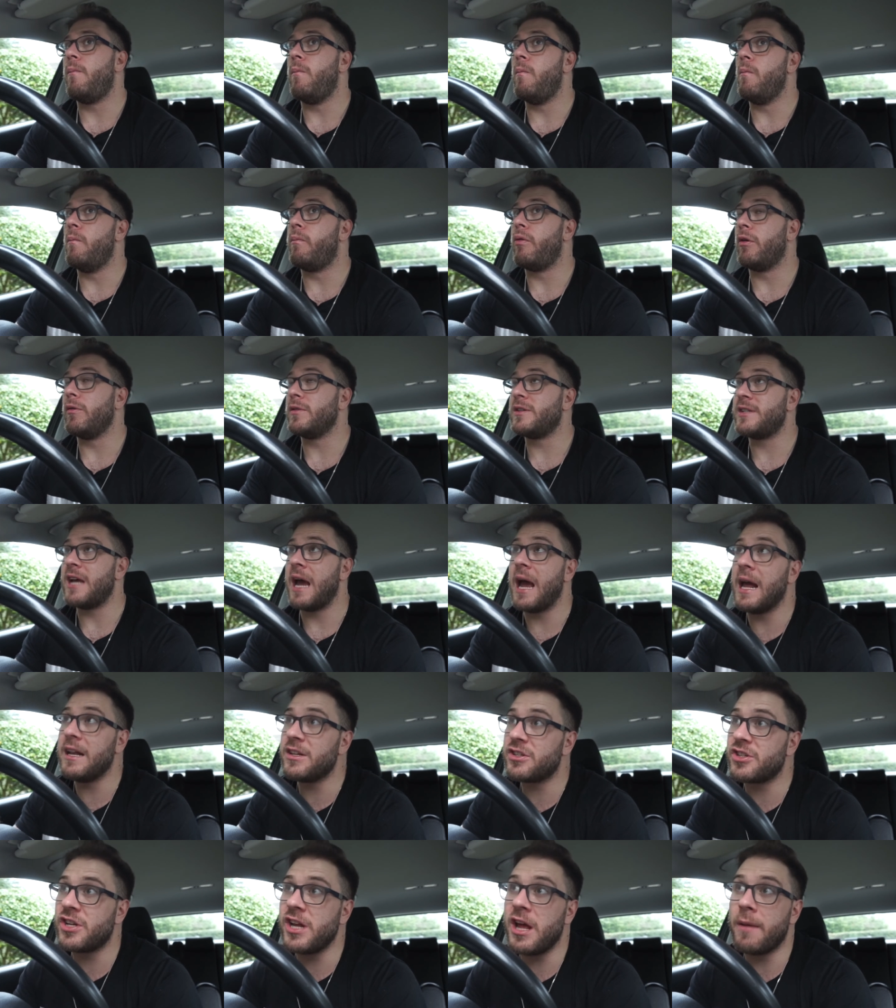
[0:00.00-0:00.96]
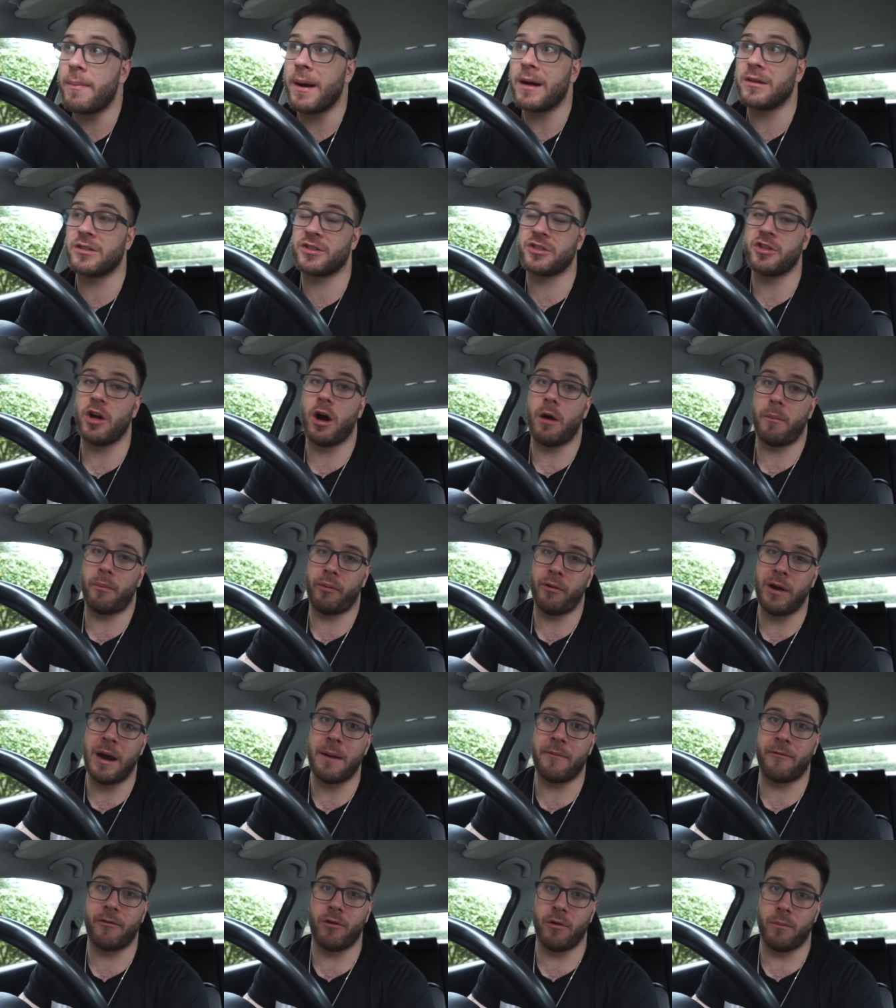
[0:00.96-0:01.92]
potentially about to start
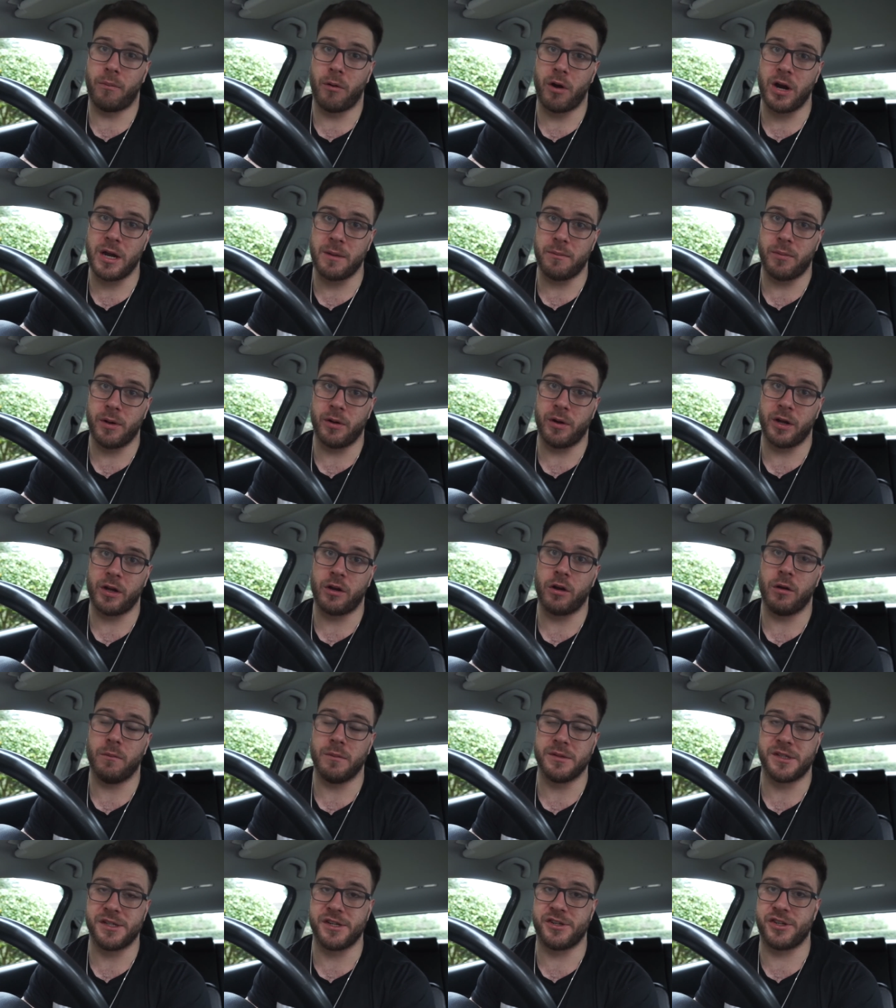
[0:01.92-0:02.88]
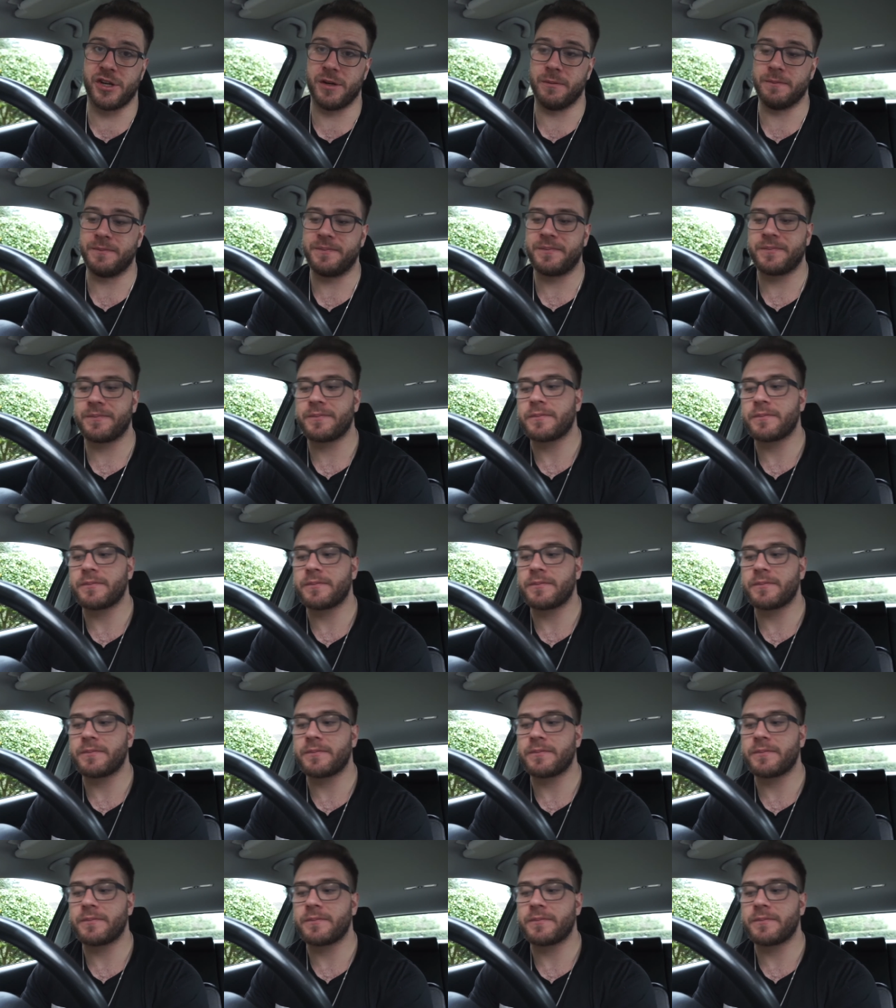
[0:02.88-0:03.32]
prep for a bodybuilding competition.